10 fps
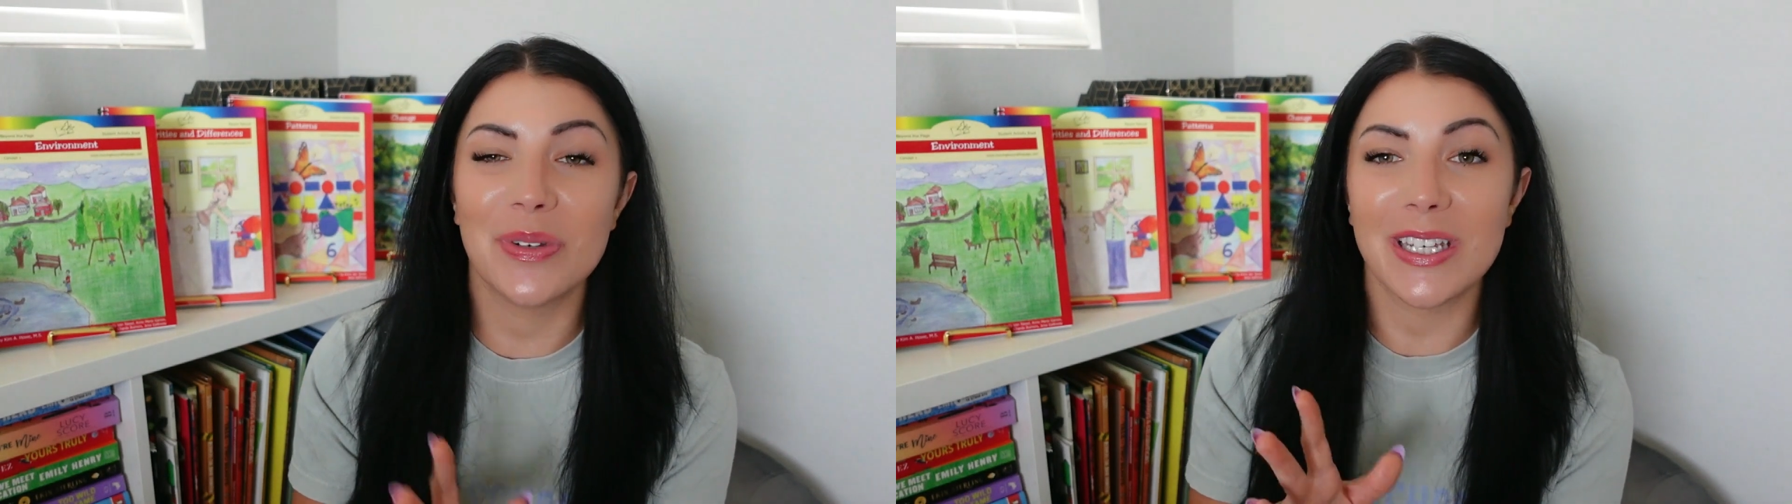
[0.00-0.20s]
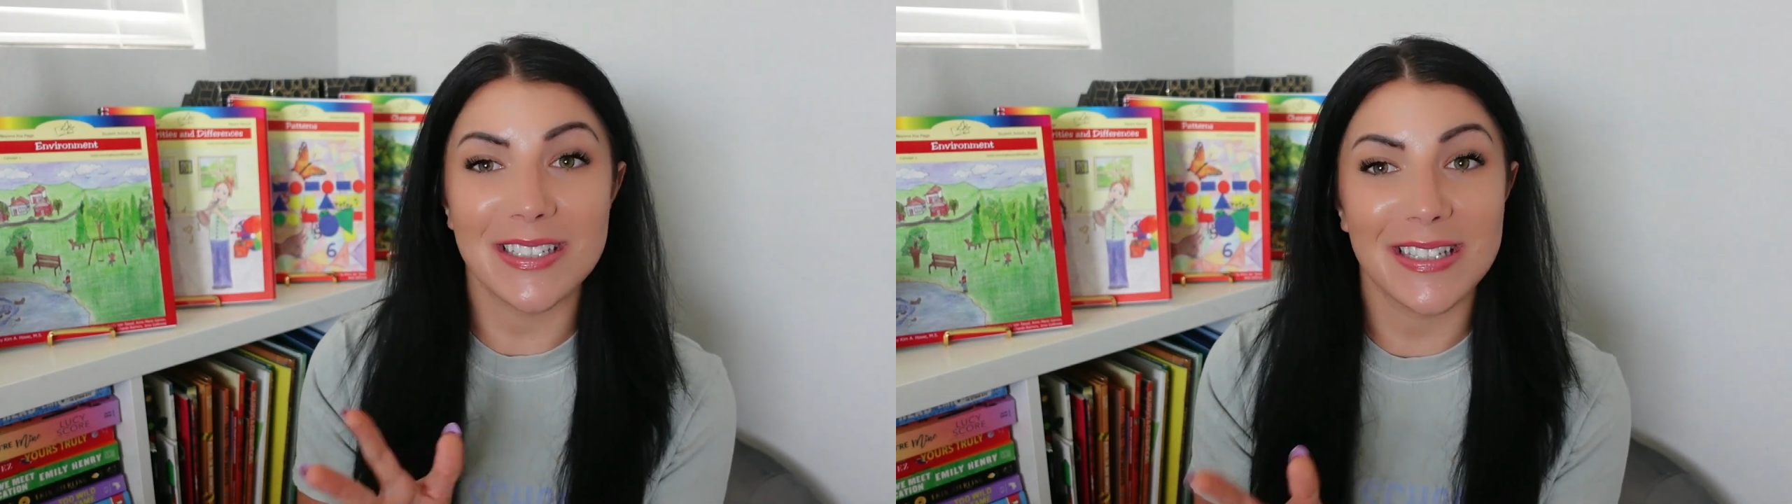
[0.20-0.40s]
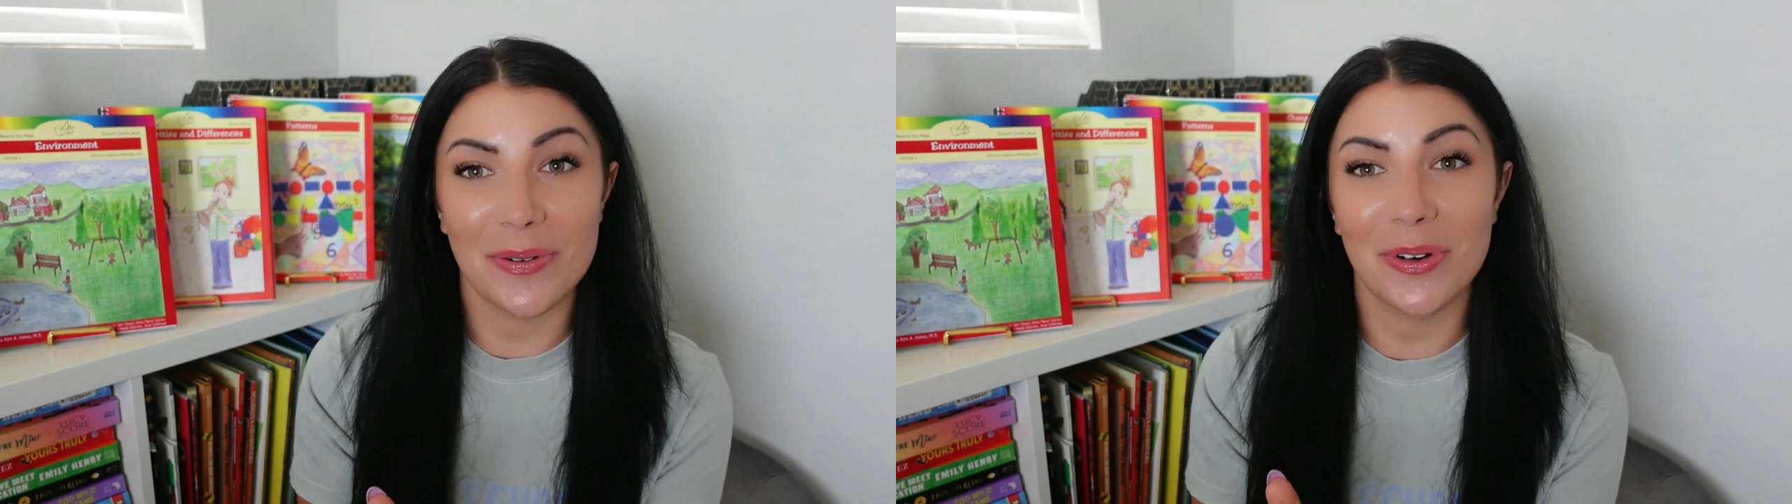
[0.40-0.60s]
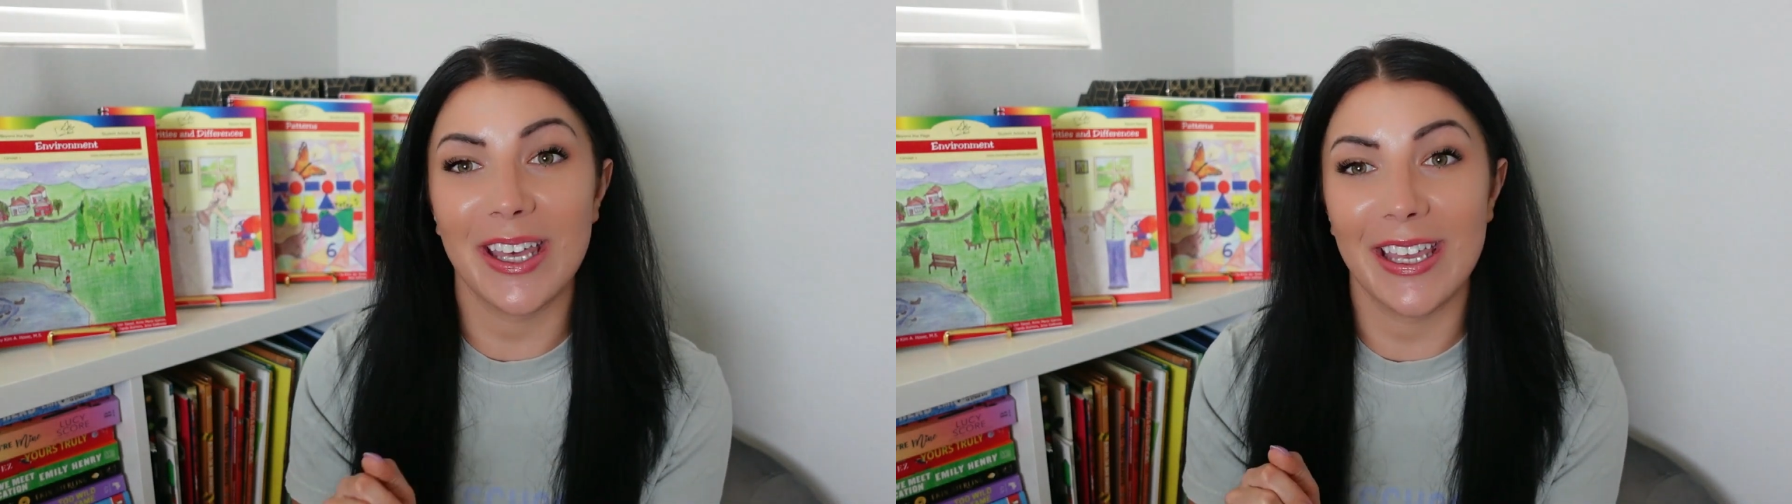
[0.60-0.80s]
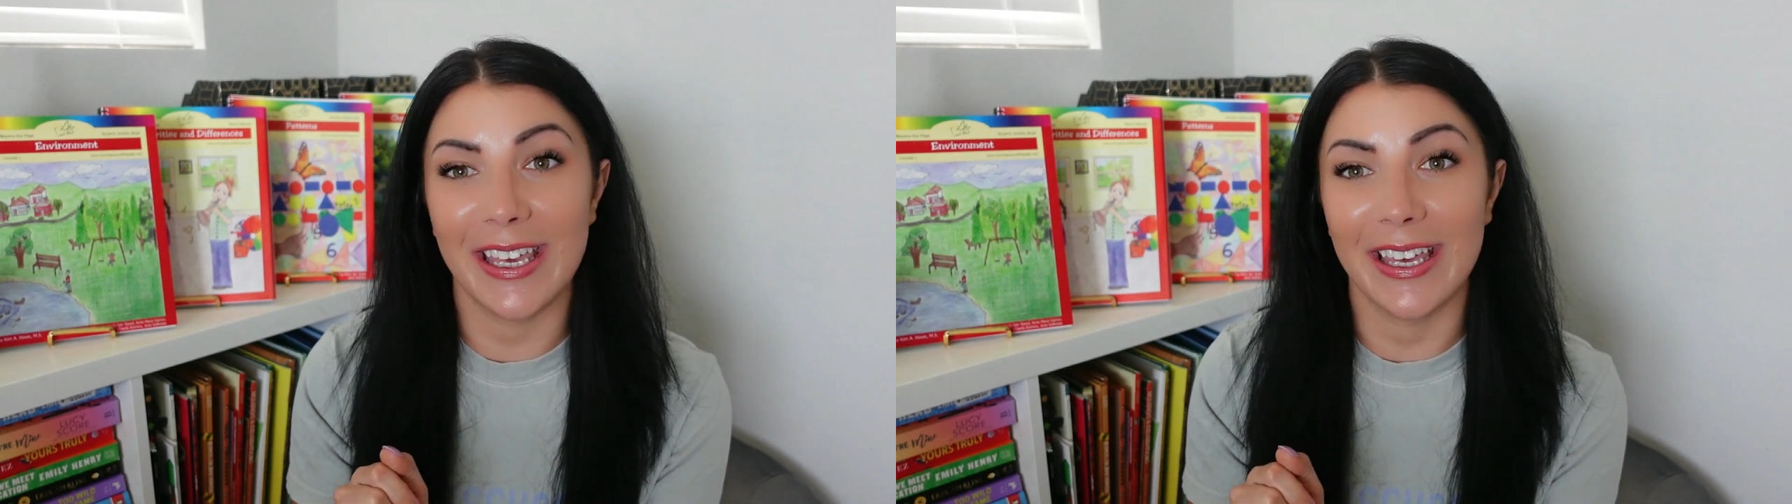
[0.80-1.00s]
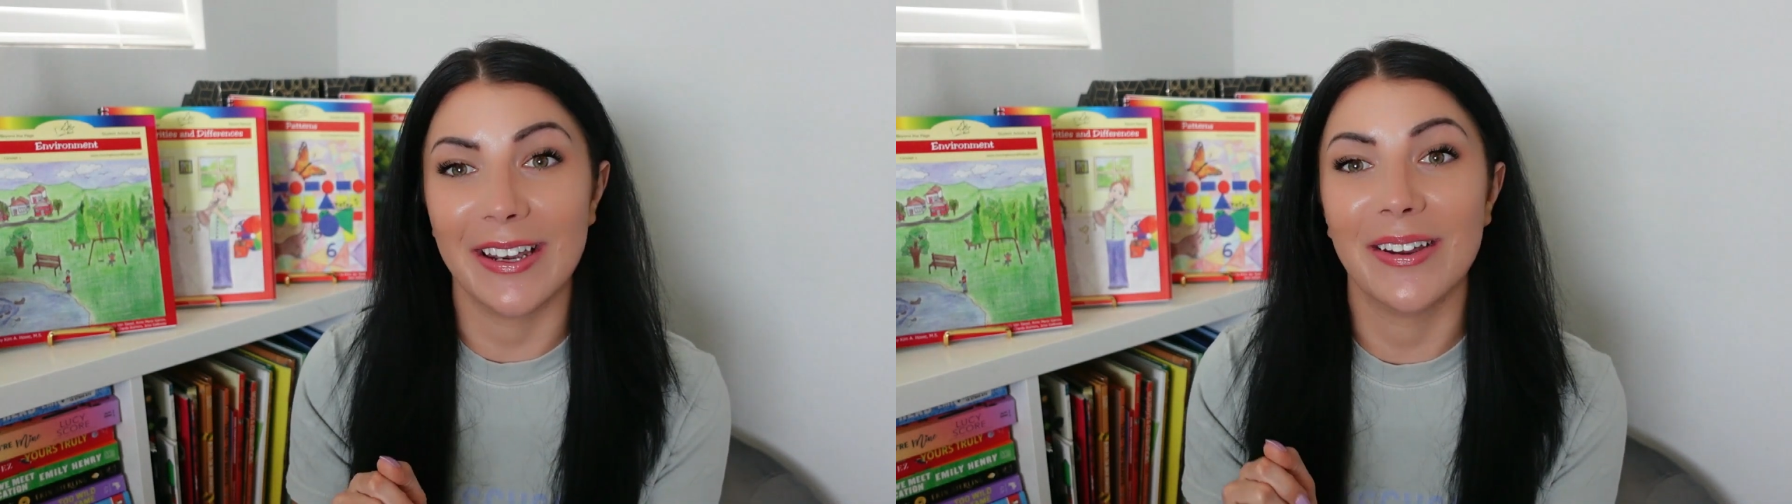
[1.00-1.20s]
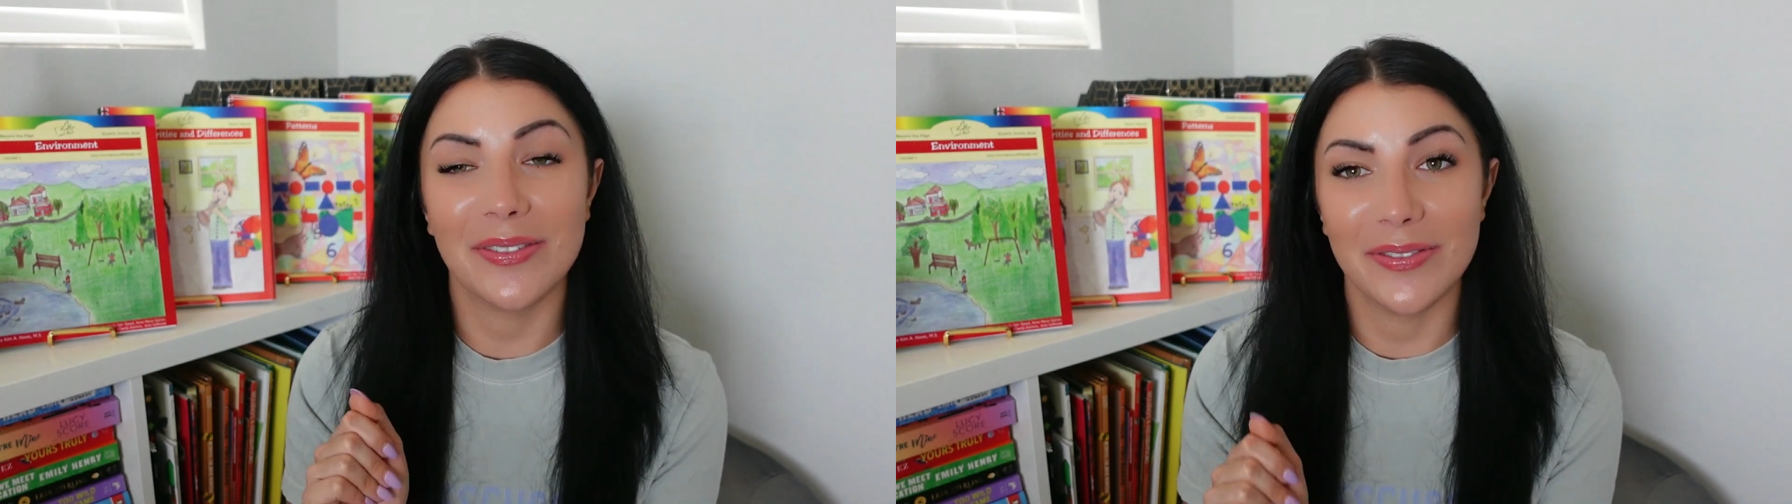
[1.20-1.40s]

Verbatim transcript: because they will get eaten